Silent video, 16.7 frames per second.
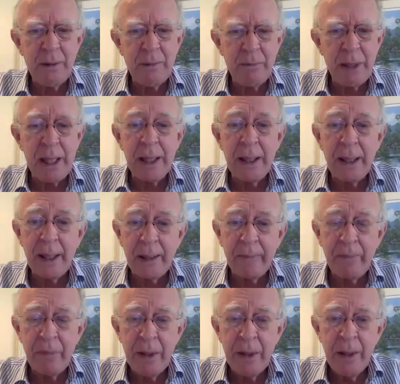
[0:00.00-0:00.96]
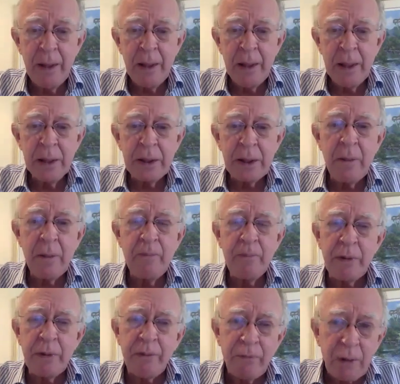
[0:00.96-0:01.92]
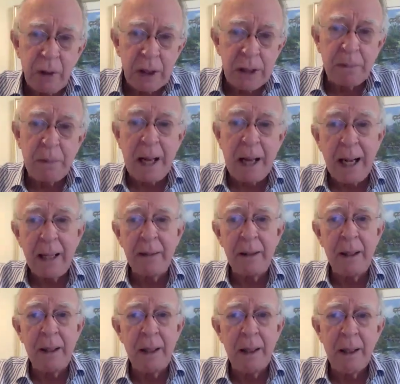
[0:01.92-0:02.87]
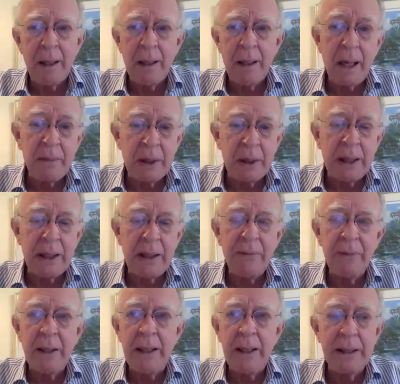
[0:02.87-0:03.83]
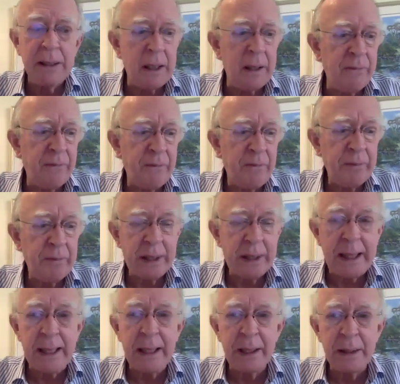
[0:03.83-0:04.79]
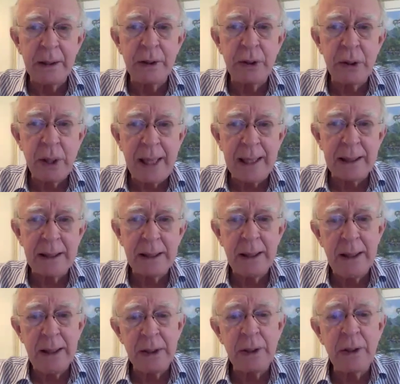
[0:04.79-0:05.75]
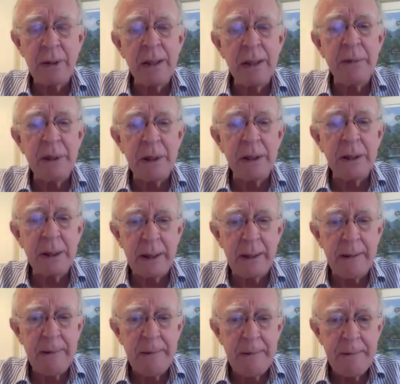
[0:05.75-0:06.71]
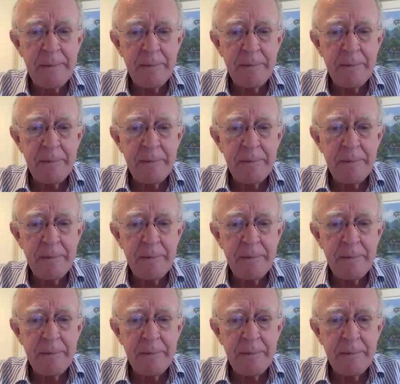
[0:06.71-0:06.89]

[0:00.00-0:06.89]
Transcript: to banking. So the first part, I believe, of getting to trust is credibility.